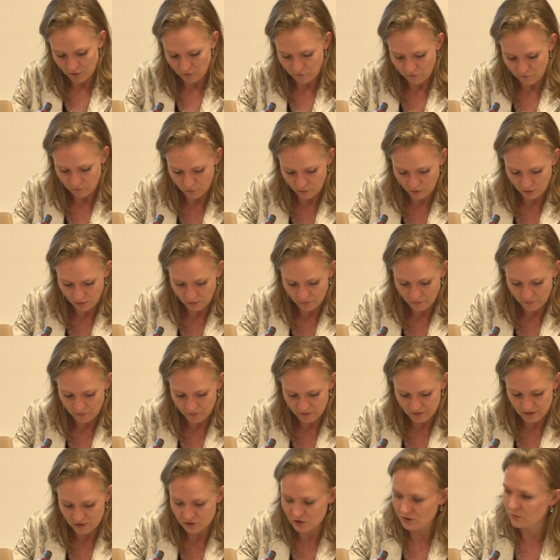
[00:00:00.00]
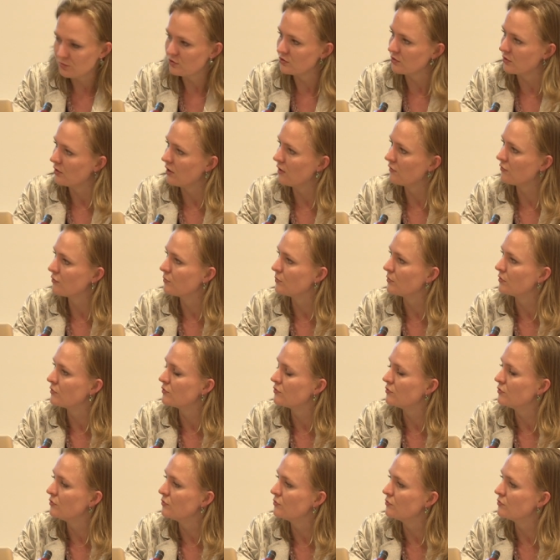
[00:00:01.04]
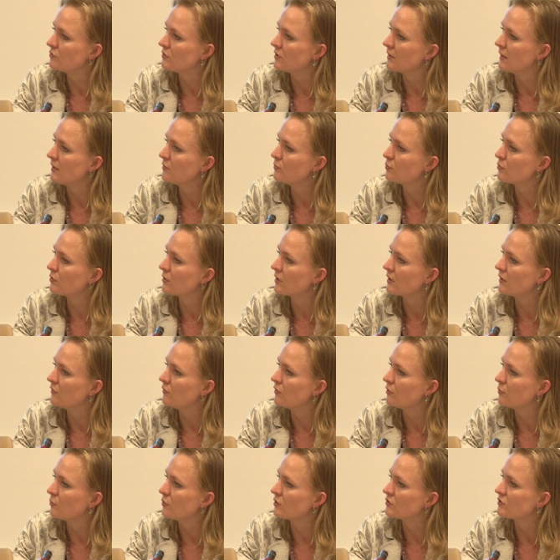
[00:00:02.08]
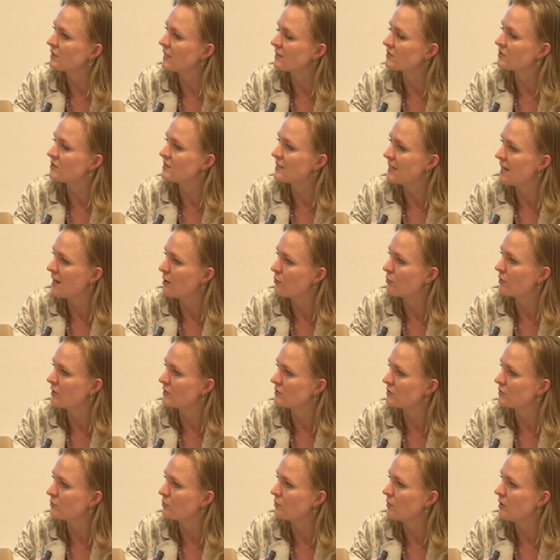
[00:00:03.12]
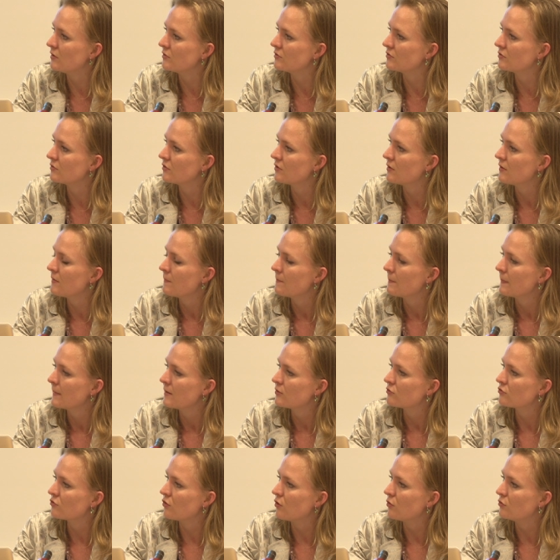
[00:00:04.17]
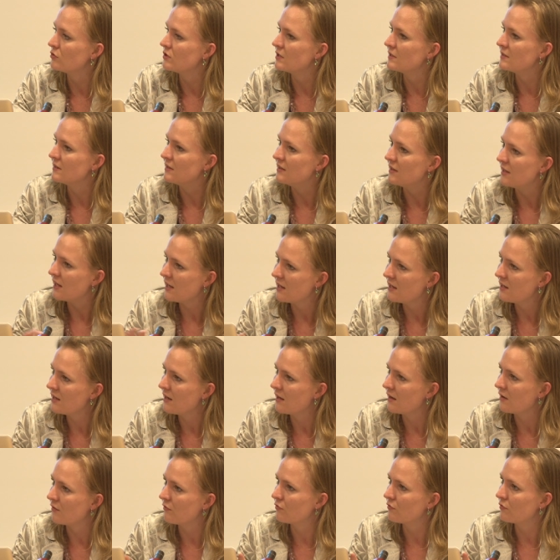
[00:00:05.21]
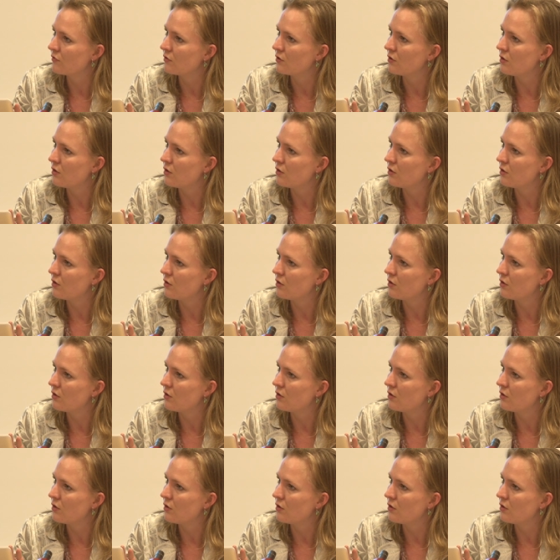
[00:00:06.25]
for Egyptian government to use the network if it was as down as it was. So did they have